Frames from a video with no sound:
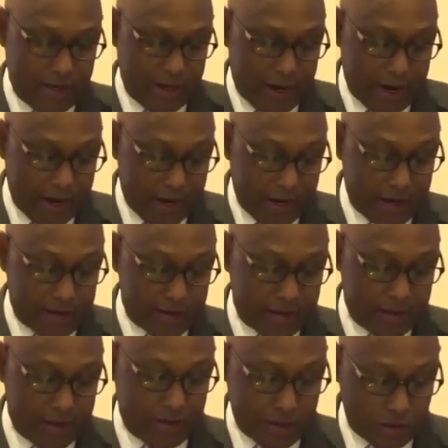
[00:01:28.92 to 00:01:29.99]
And
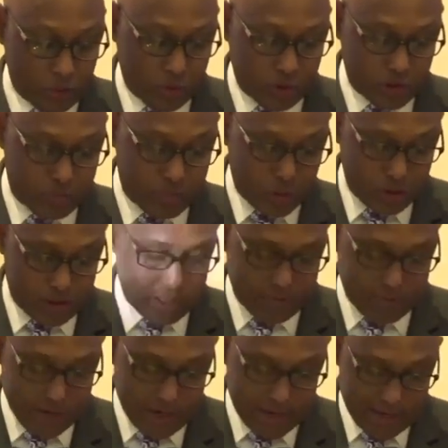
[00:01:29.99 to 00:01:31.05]
this was
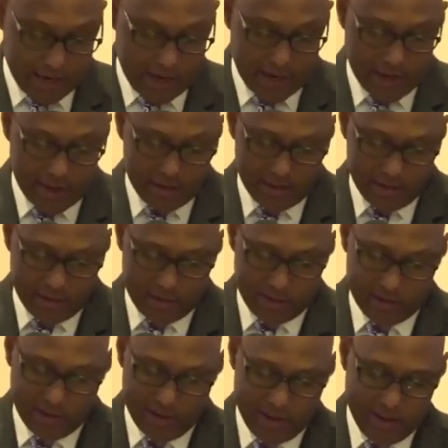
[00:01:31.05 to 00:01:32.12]
reported by none other
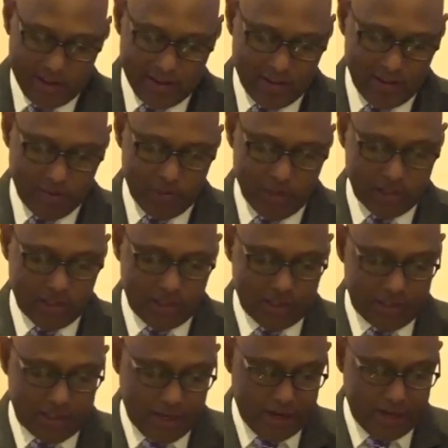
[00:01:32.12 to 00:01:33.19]
than the business
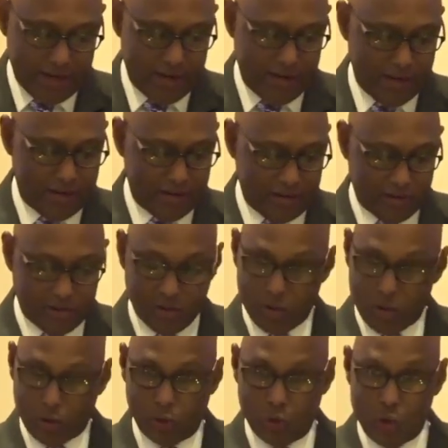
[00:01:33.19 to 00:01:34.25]
daily on
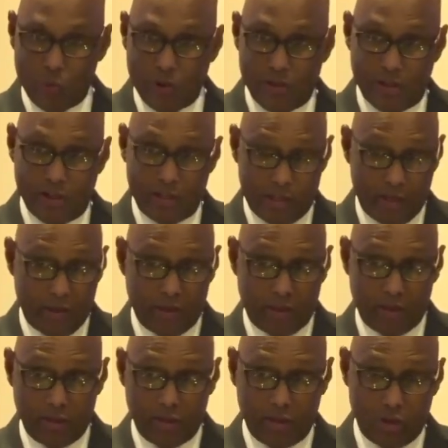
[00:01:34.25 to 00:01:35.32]
October 13th.
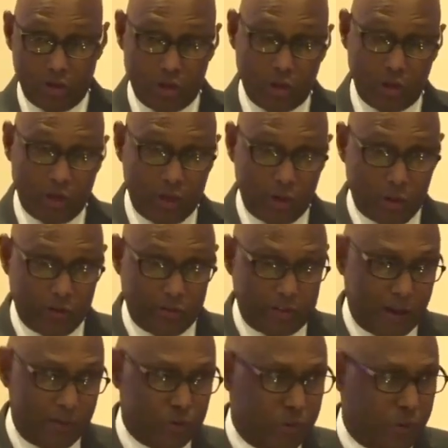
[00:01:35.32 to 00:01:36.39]
You know, a lot of
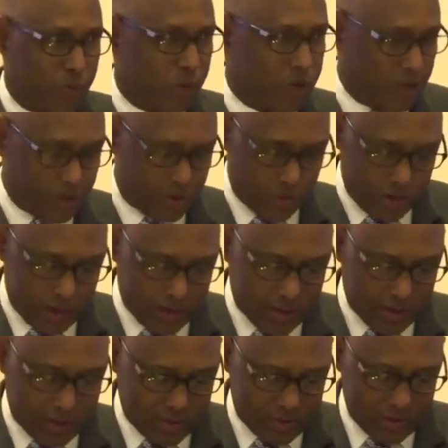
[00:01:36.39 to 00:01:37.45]
times people think we
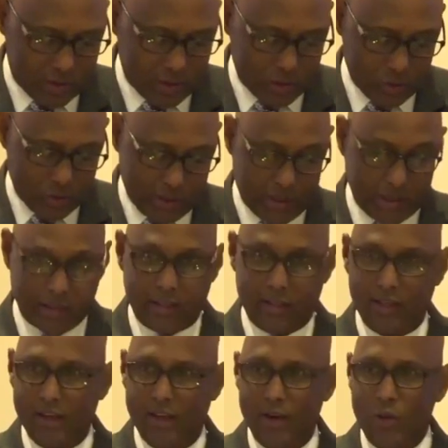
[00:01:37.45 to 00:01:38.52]
are, we, you know, we get,
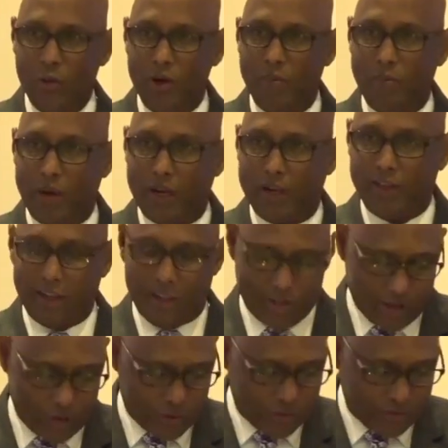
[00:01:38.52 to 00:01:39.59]
we pluck things
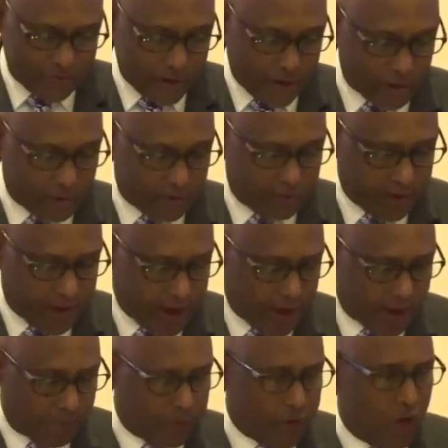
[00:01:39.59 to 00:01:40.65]
out of, out of the
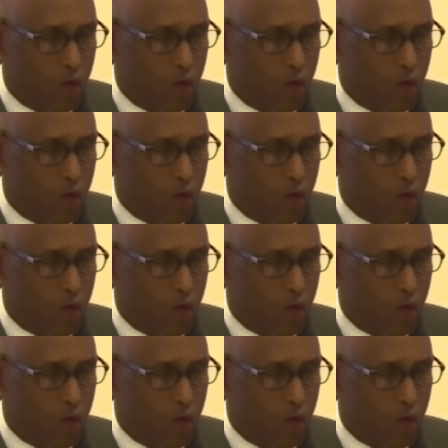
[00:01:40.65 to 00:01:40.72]
air.